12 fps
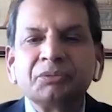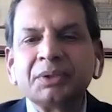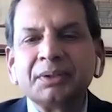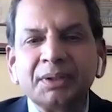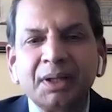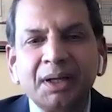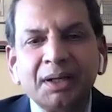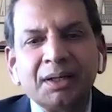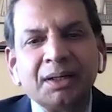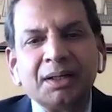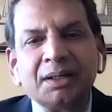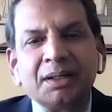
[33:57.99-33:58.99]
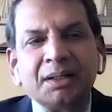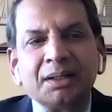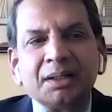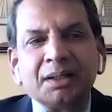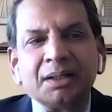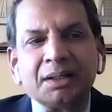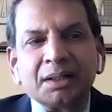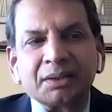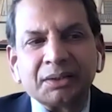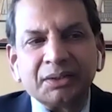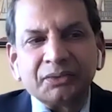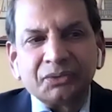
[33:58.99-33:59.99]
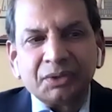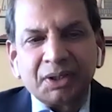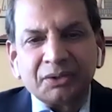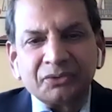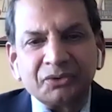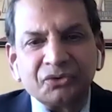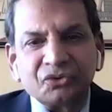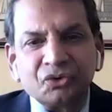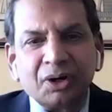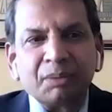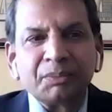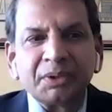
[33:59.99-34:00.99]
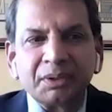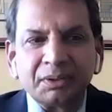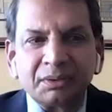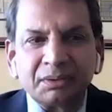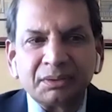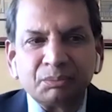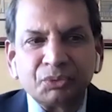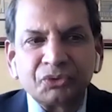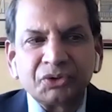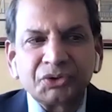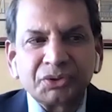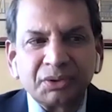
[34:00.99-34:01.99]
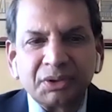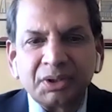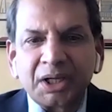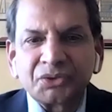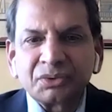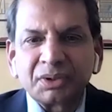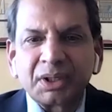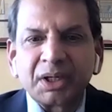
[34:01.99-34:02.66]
Given TC Energy's dominant position in